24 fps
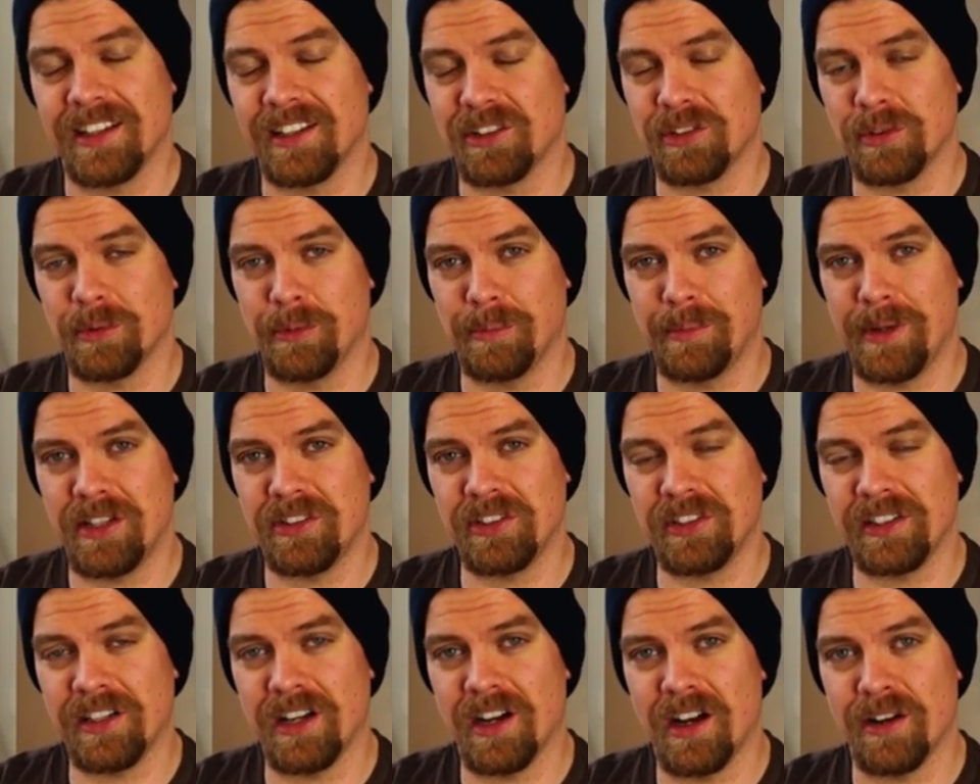Get some
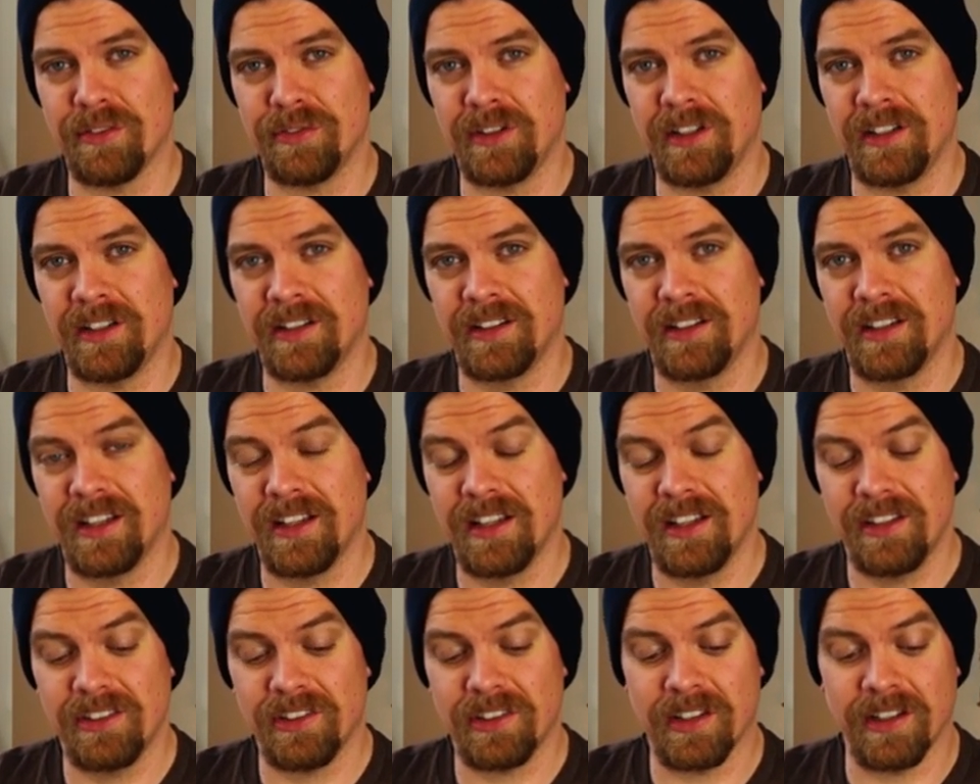amazing coffee.
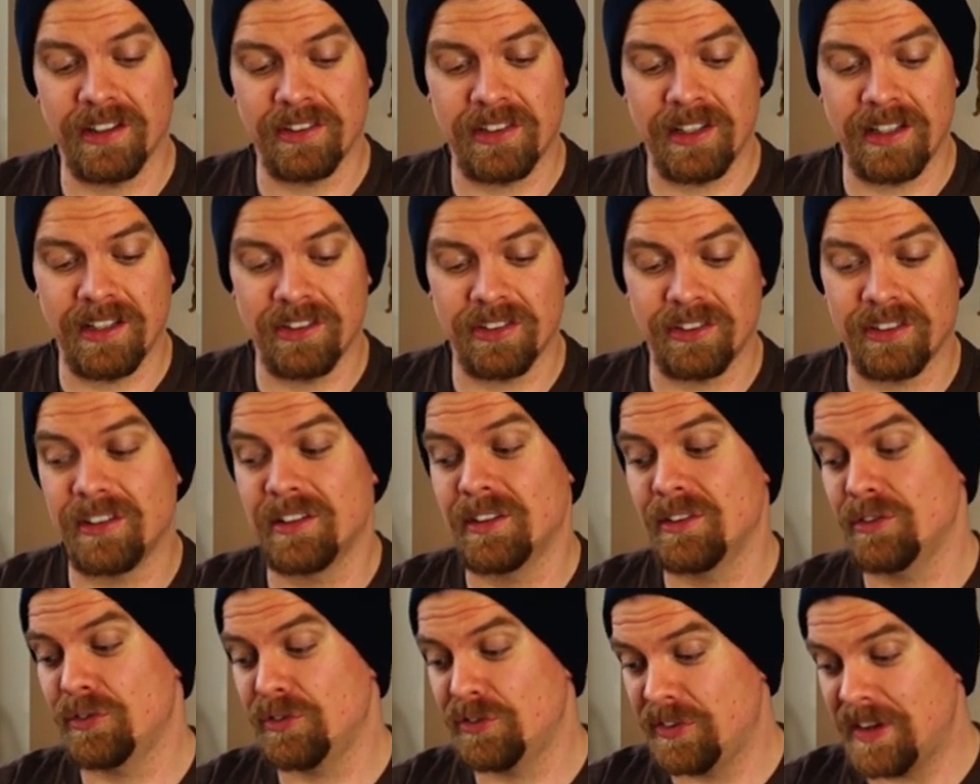It's going to taste
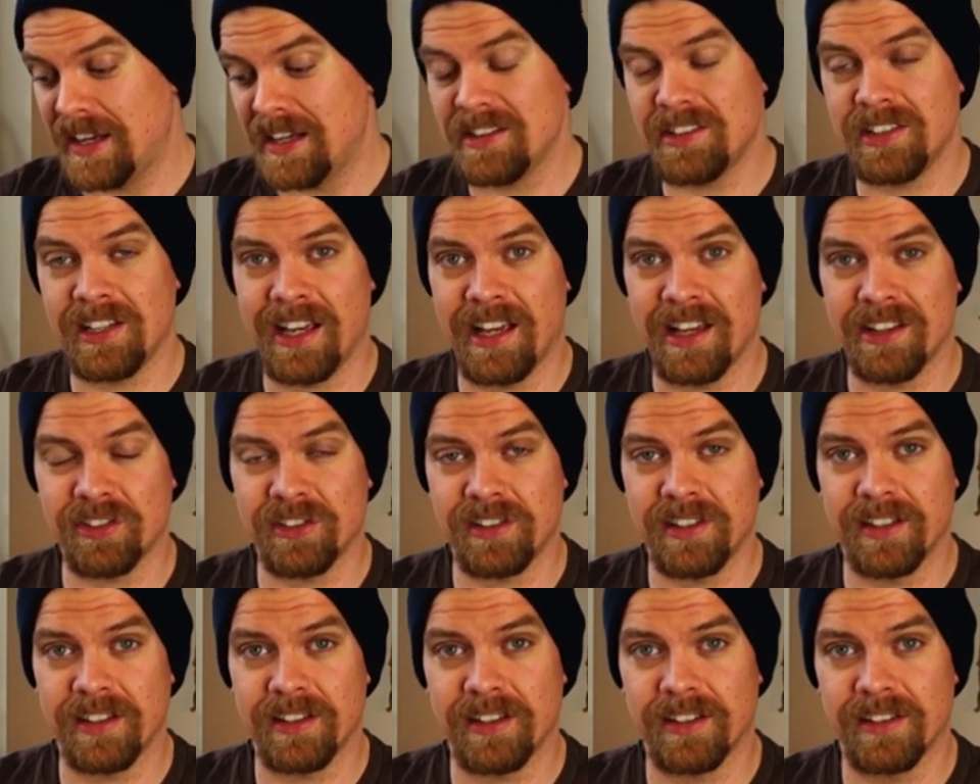
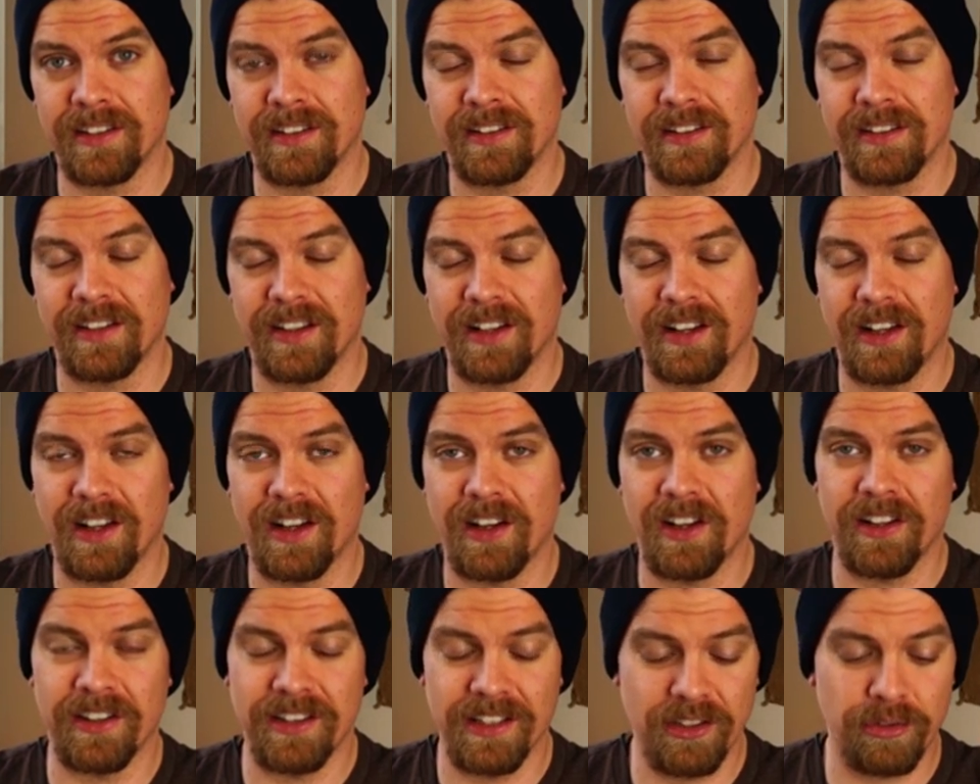fantastic
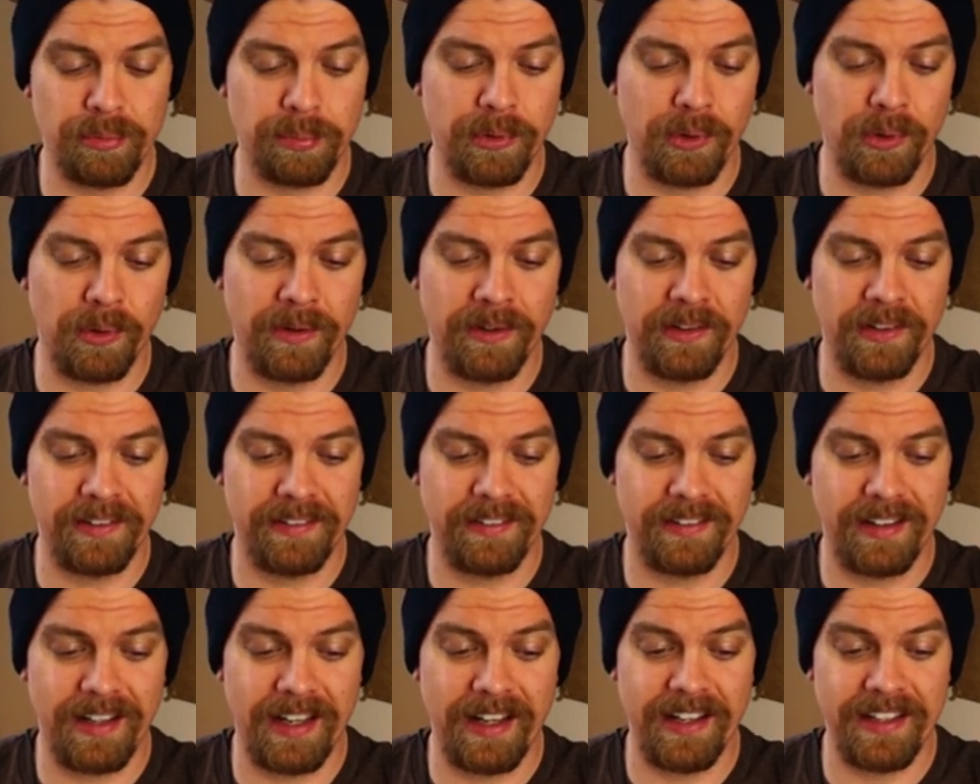on this brewer.
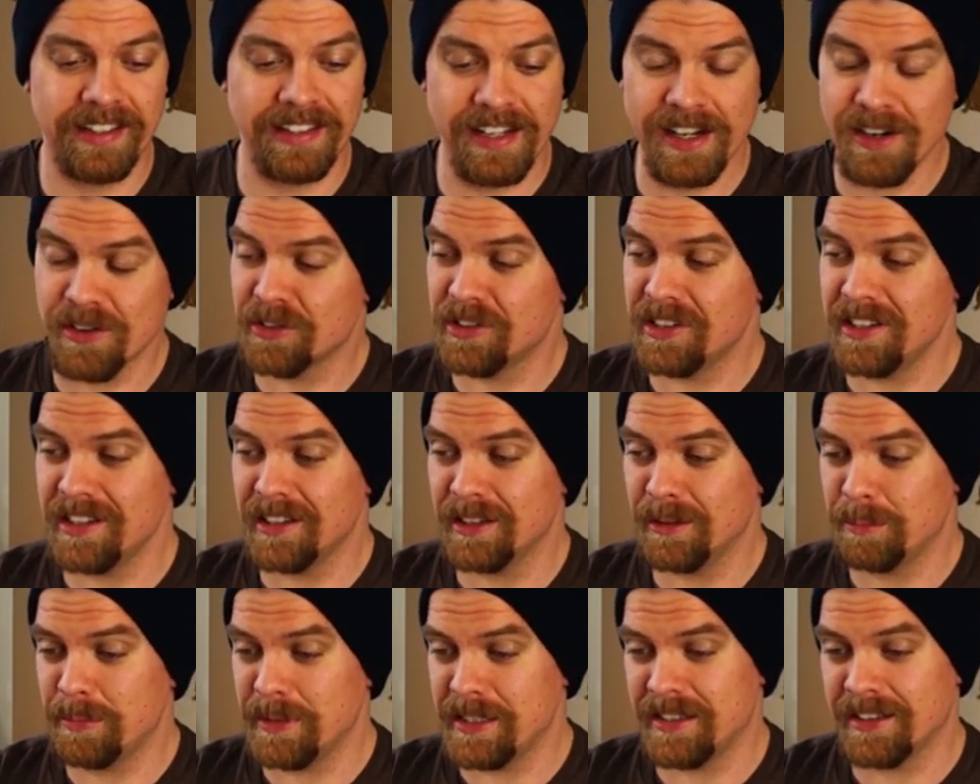I
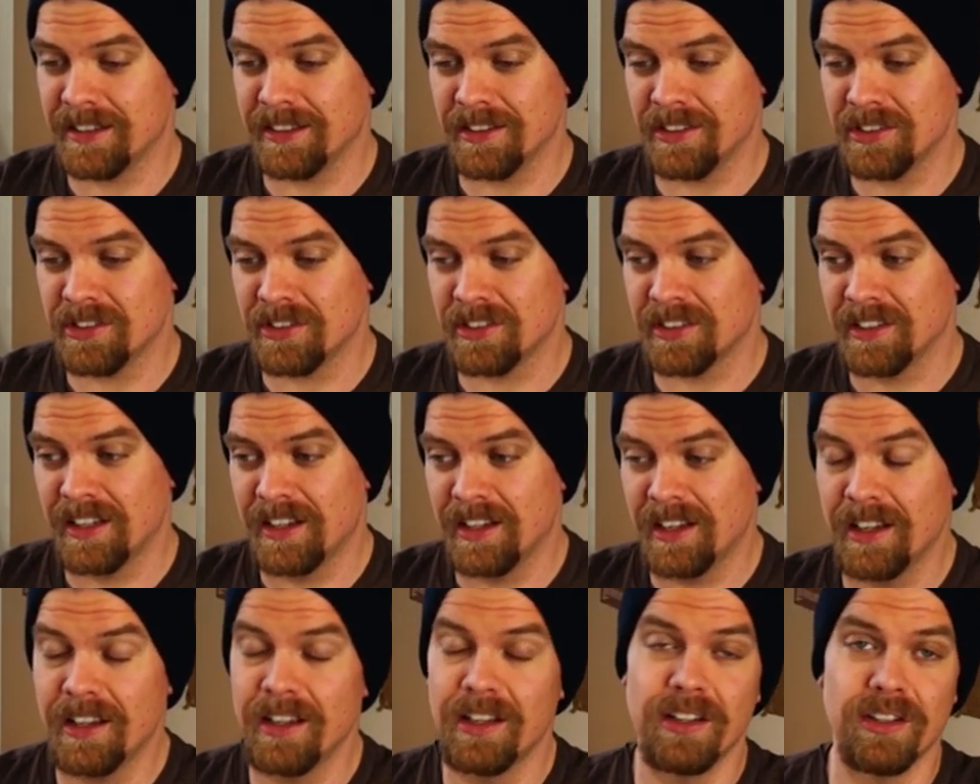guarantee it, because
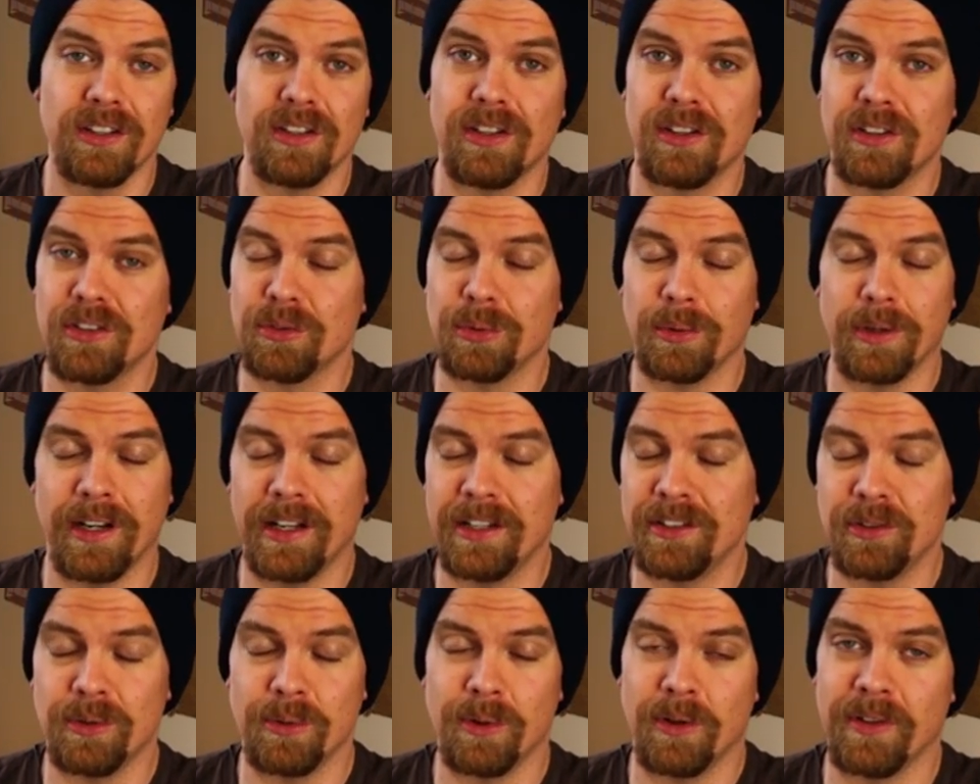that's what
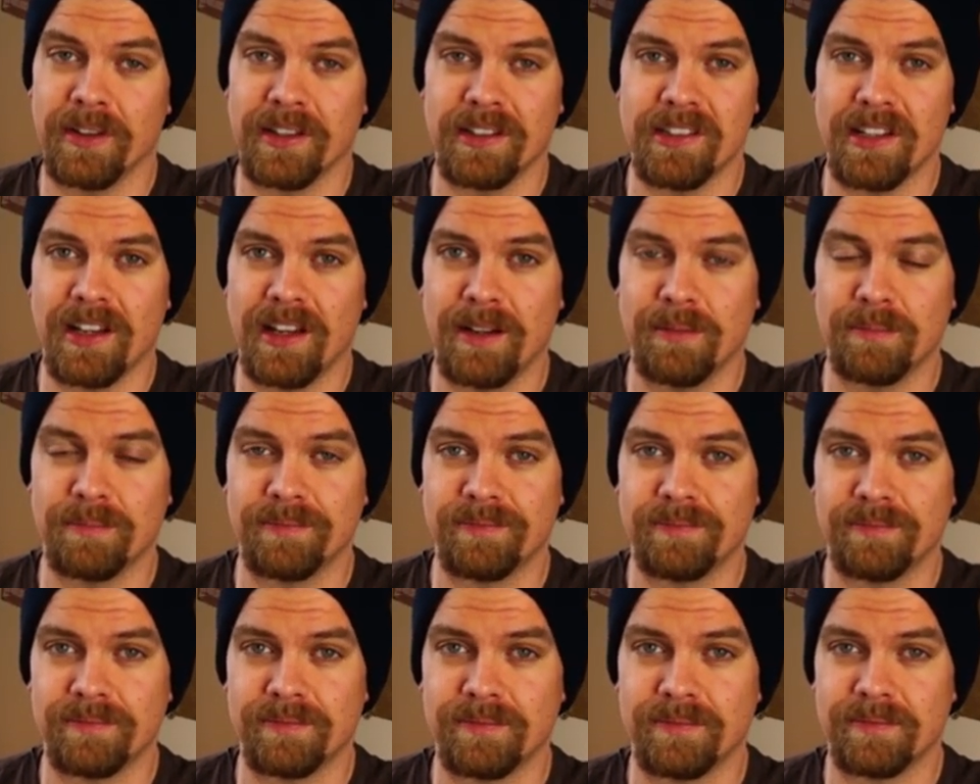I do all the time.
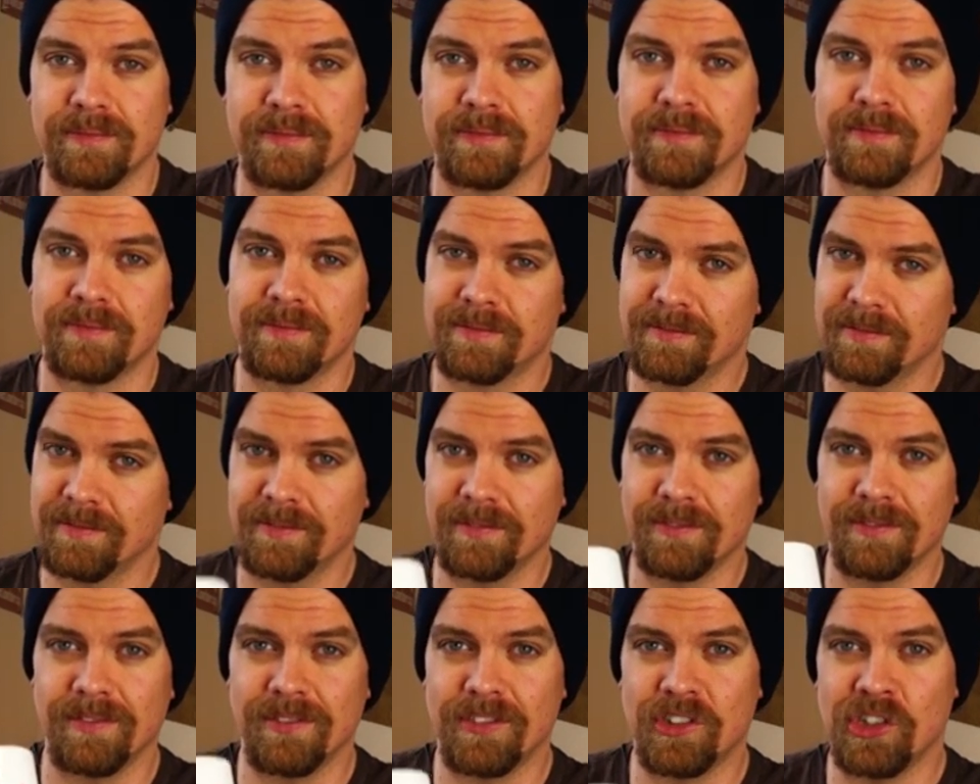
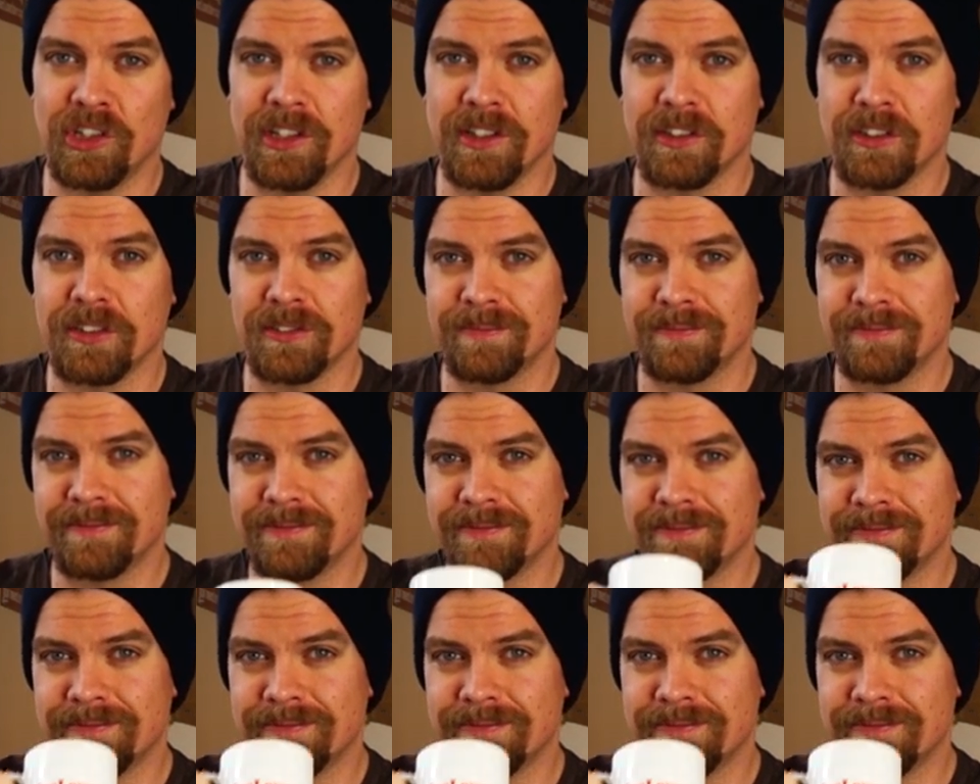Cheers.